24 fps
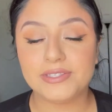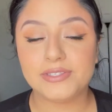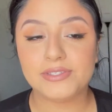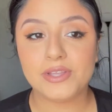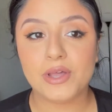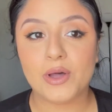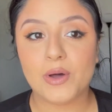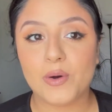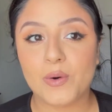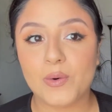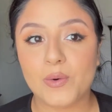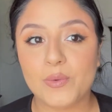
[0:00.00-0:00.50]

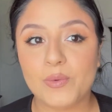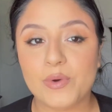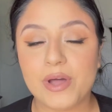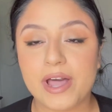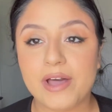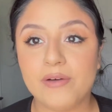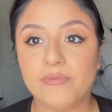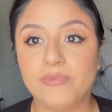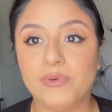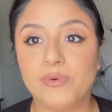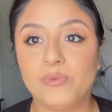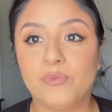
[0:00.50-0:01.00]
so I
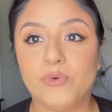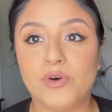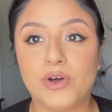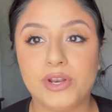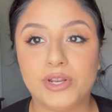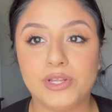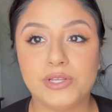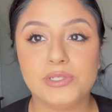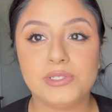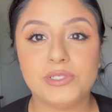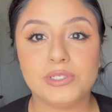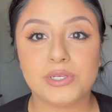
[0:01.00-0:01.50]
have been
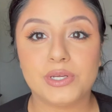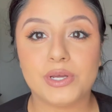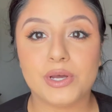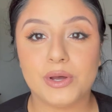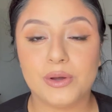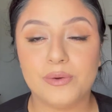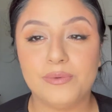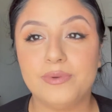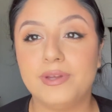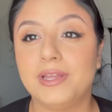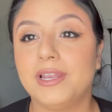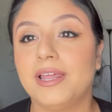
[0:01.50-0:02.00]
wanting to
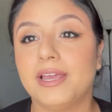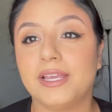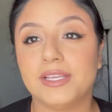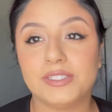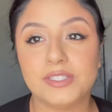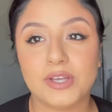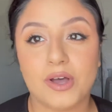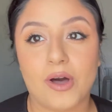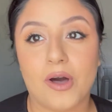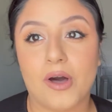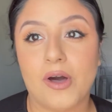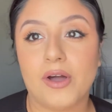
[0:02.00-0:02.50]
come and like
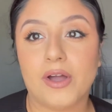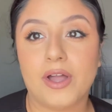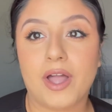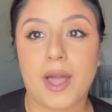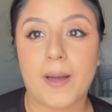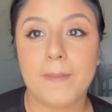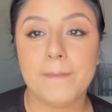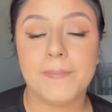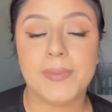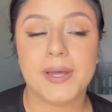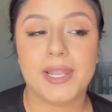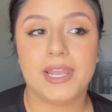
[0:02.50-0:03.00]
talk
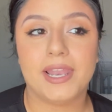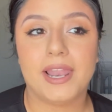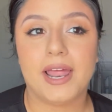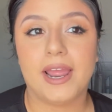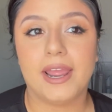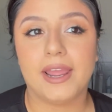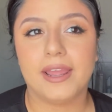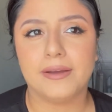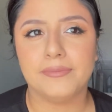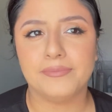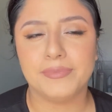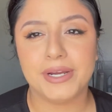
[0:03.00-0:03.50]
but
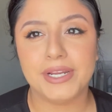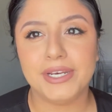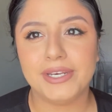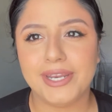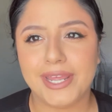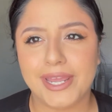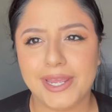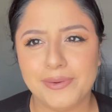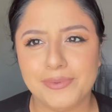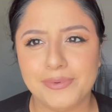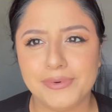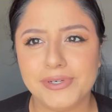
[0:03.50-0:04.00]
like my
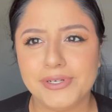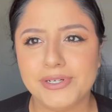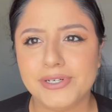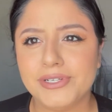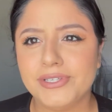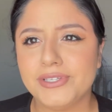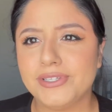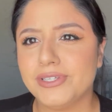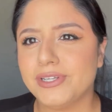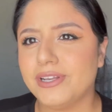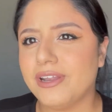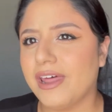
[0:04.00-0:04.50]

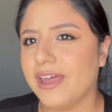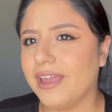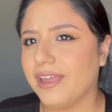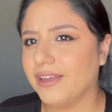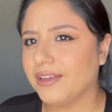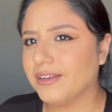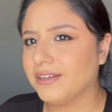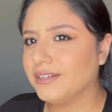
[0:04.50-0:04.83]
neighbors like